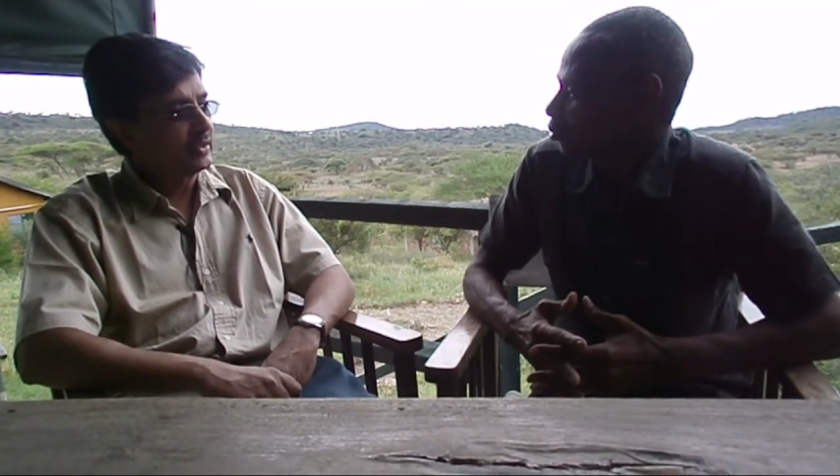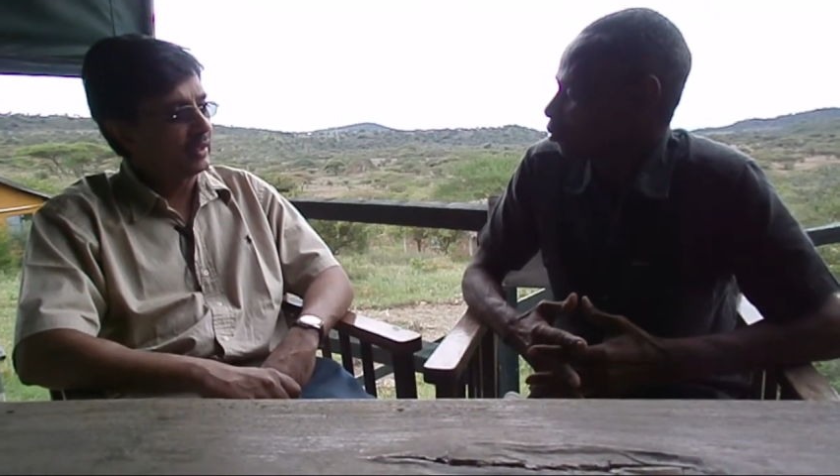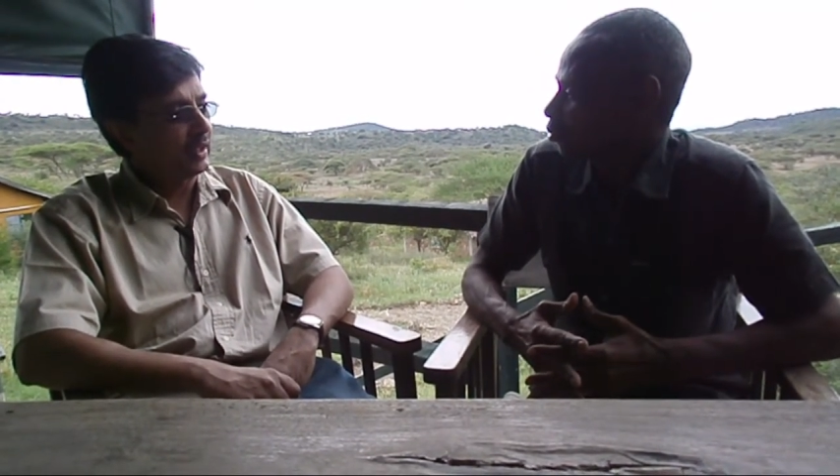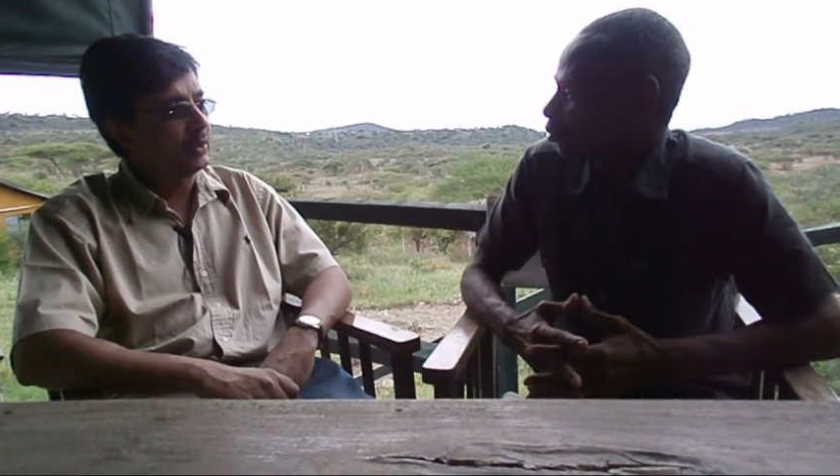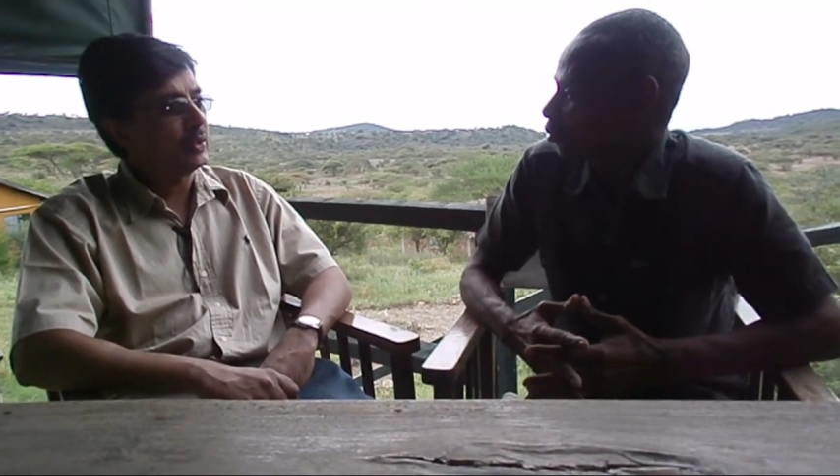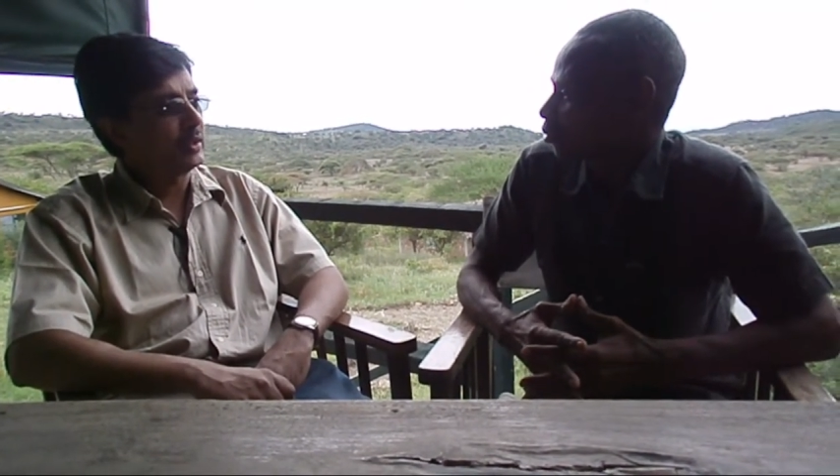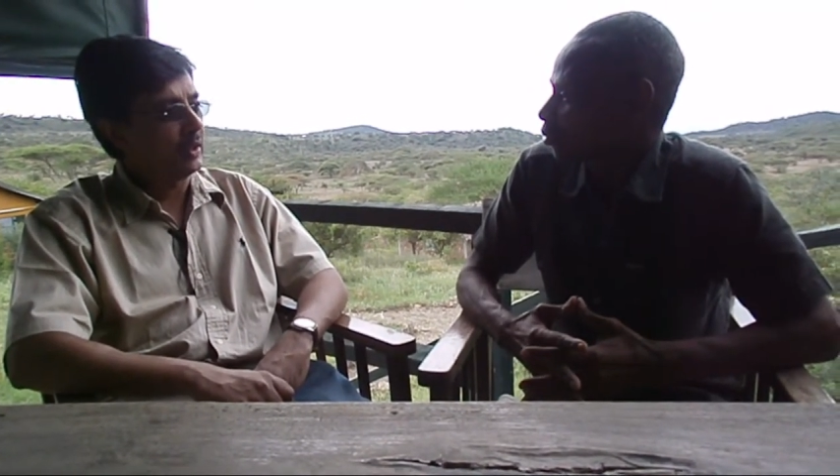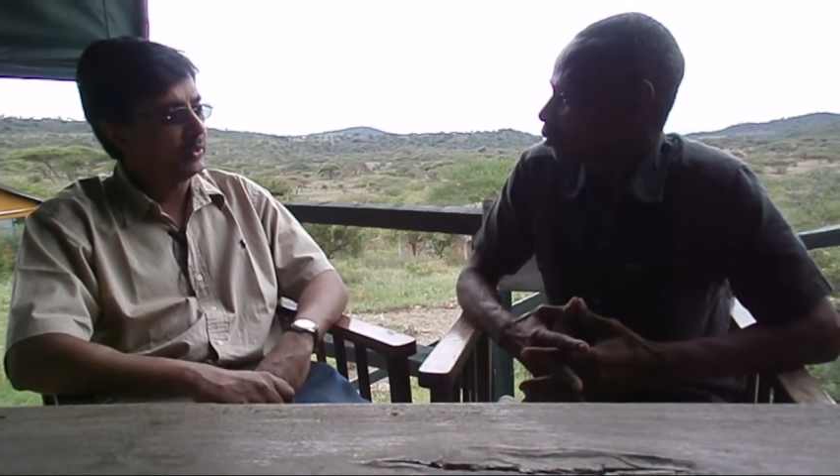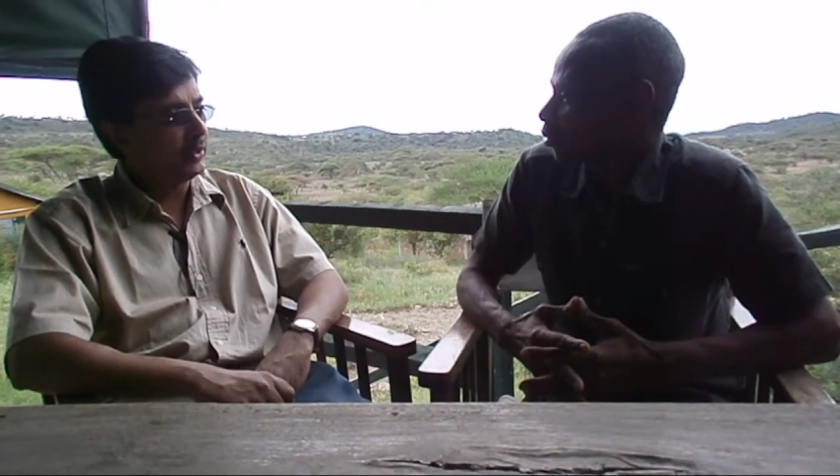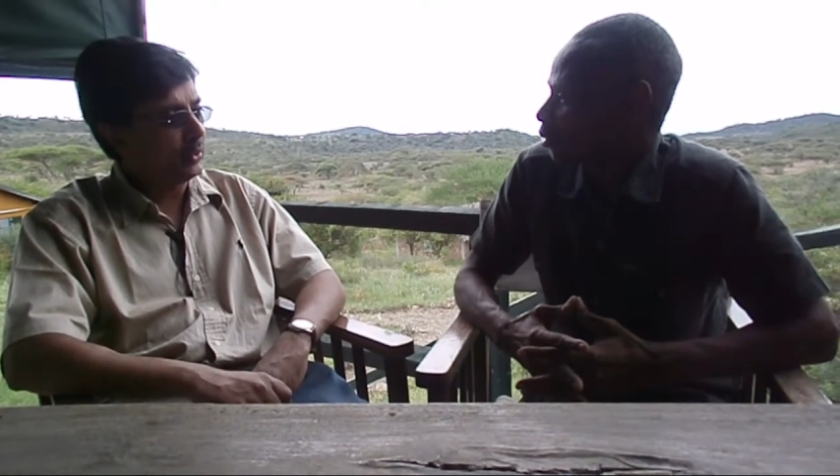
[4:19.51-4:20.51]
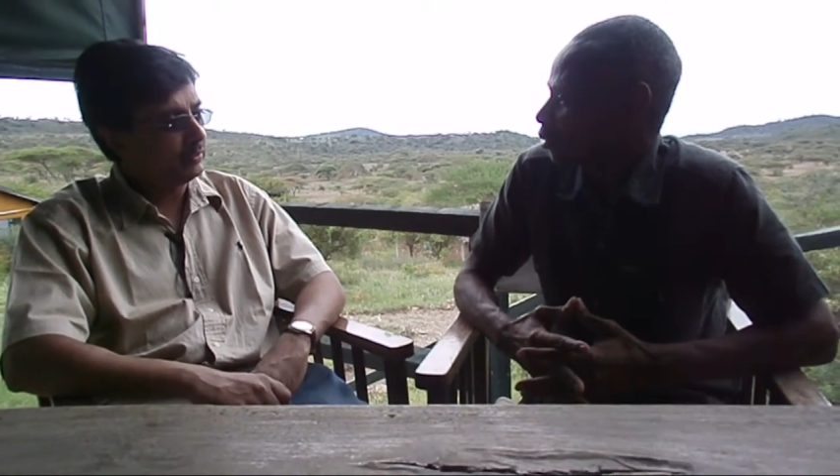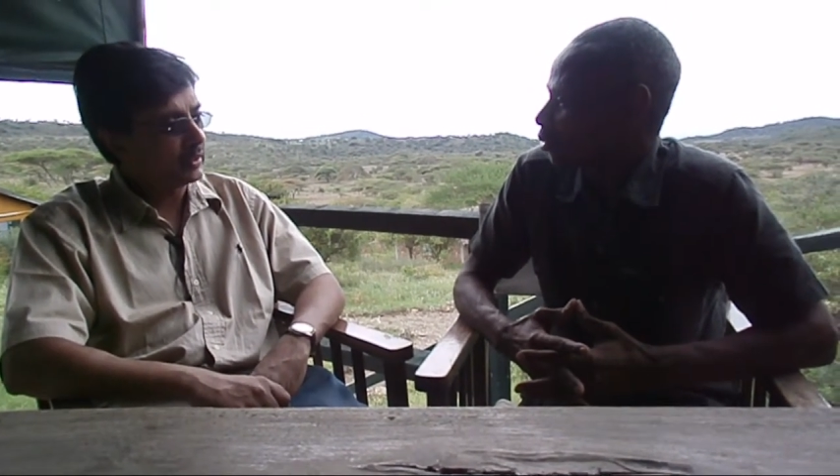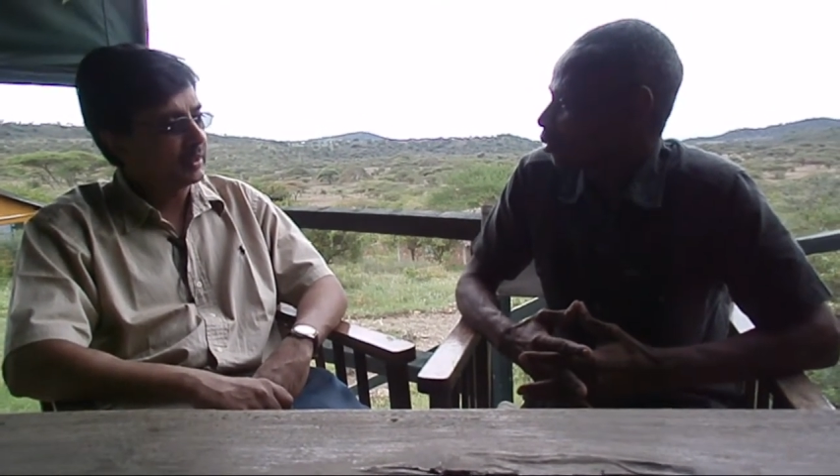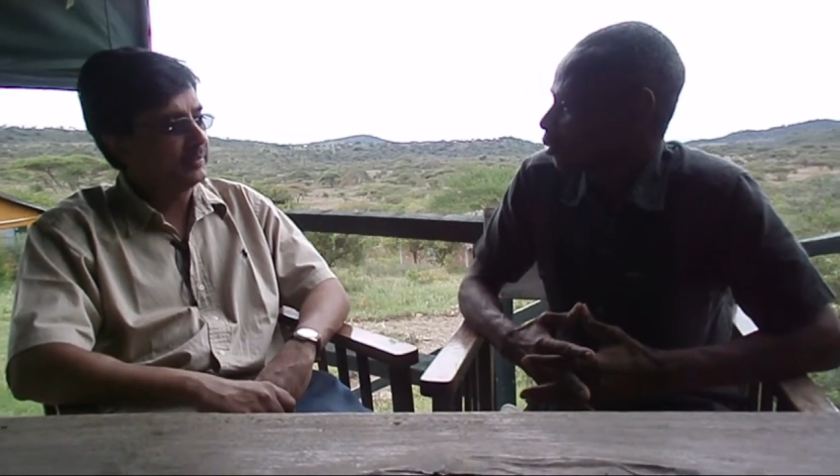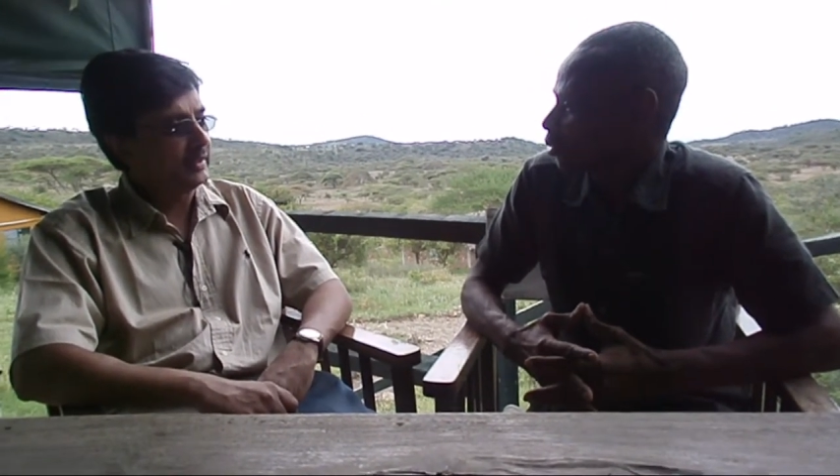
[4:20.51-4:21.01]
and how do you
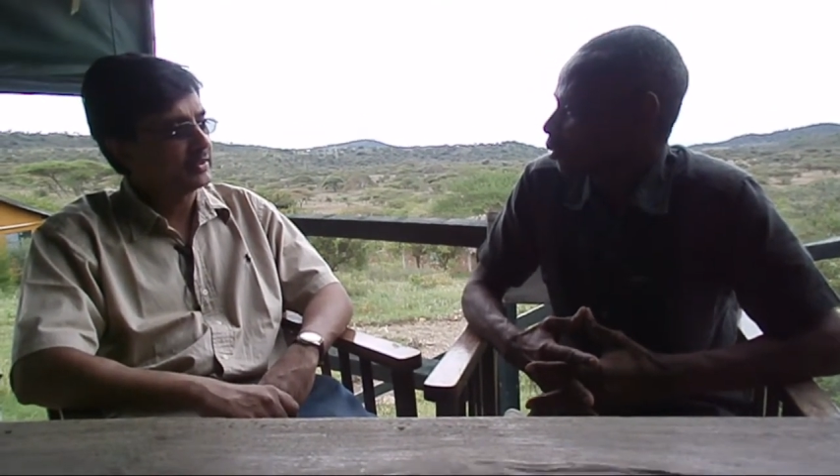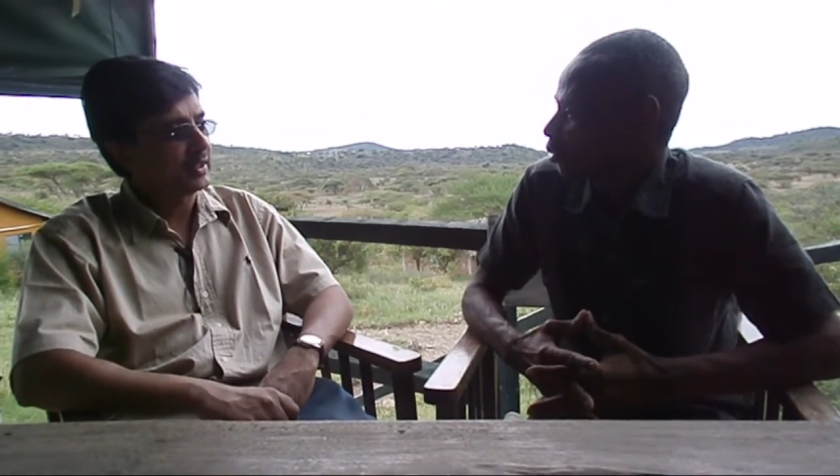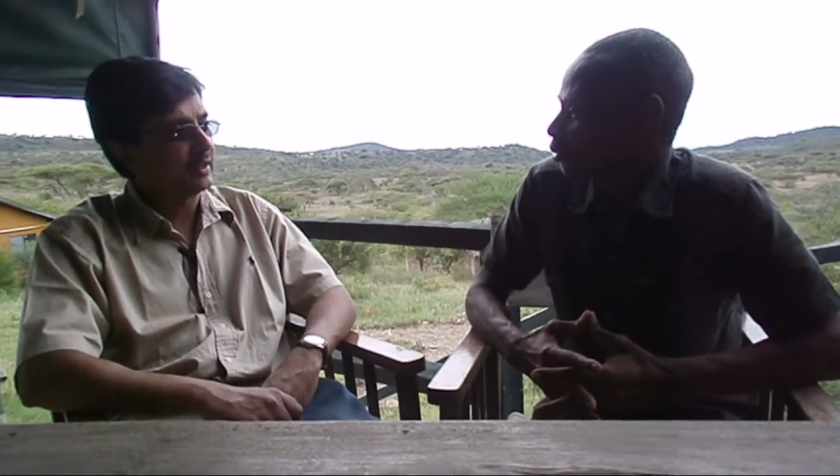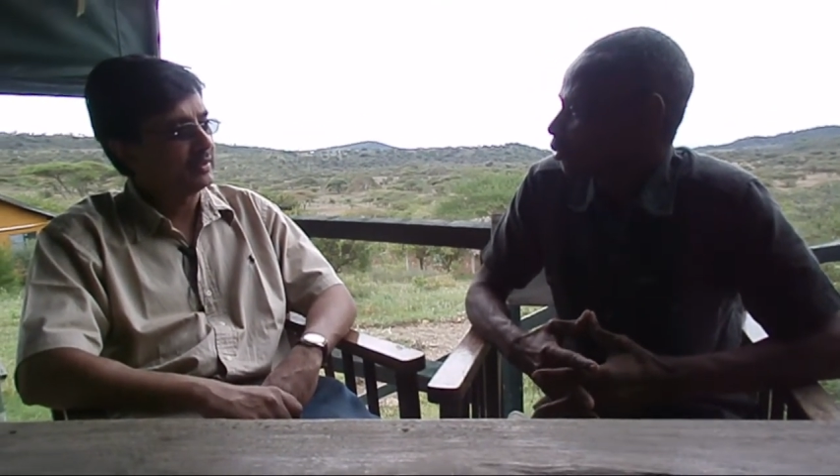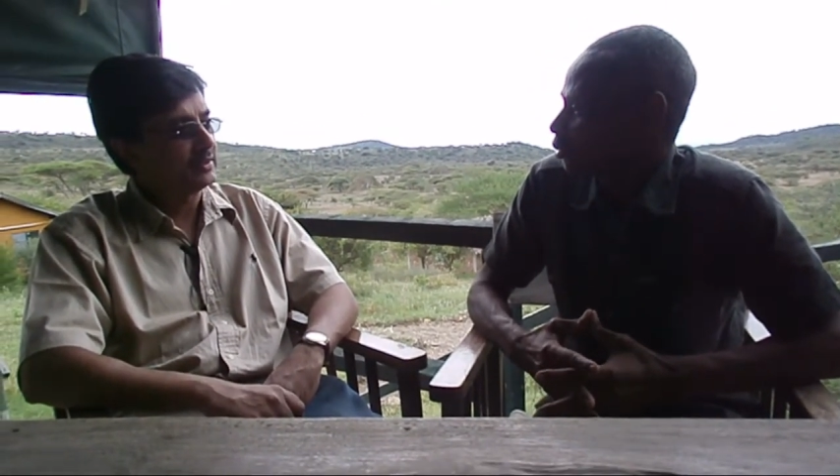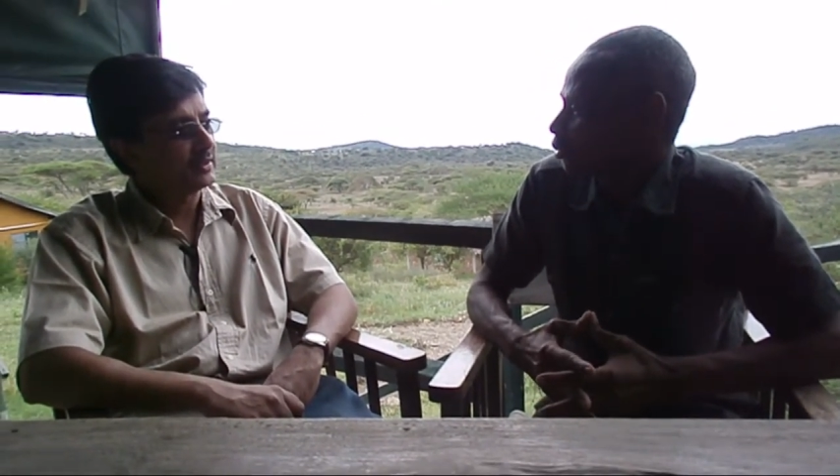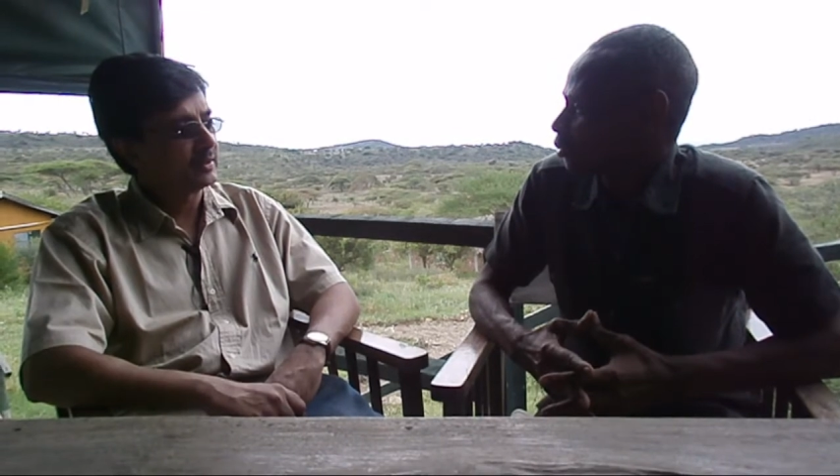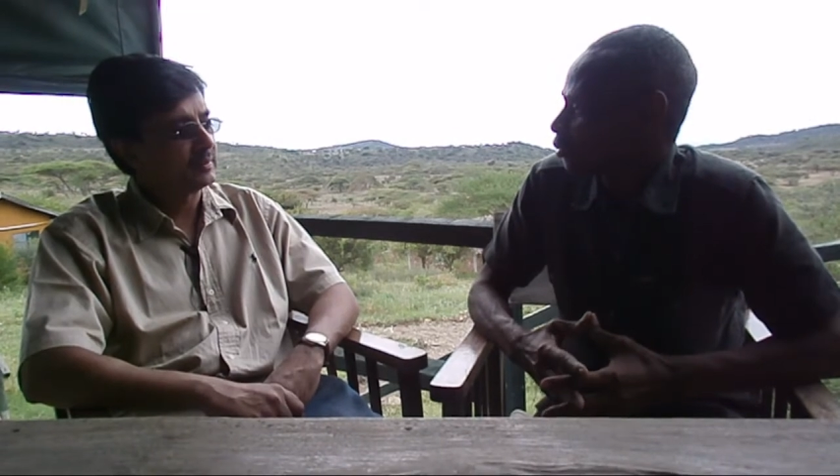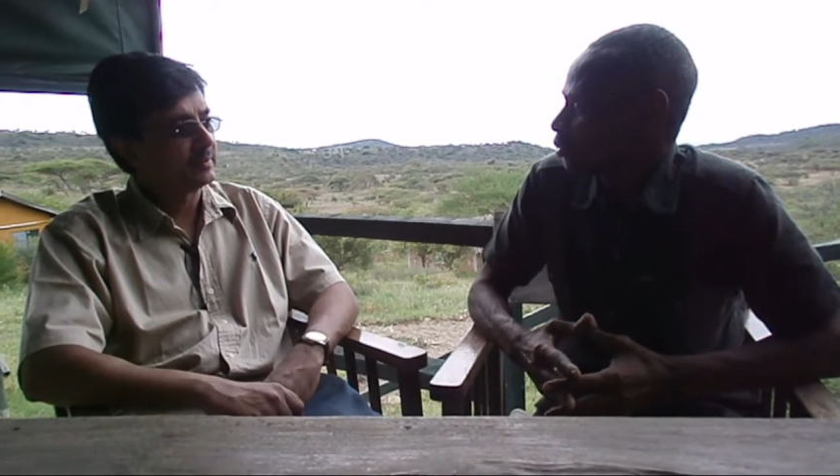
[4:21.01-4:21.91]
overcome these challenges?